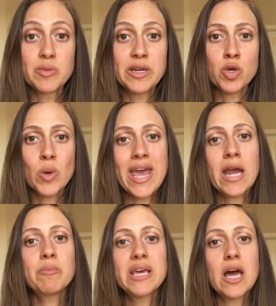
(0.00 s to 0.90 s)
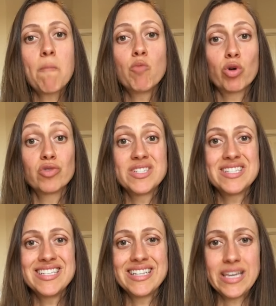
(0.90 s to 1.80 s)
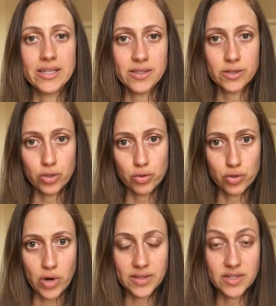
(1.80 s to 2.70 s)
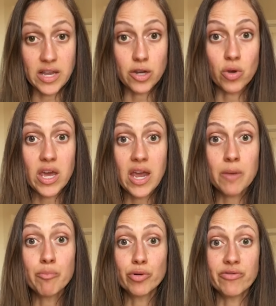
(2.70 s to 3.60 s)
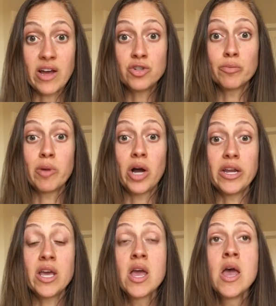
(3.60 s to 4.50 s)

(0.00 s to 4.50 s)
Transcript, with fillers: but you can become more resilient to stress and you can provide your body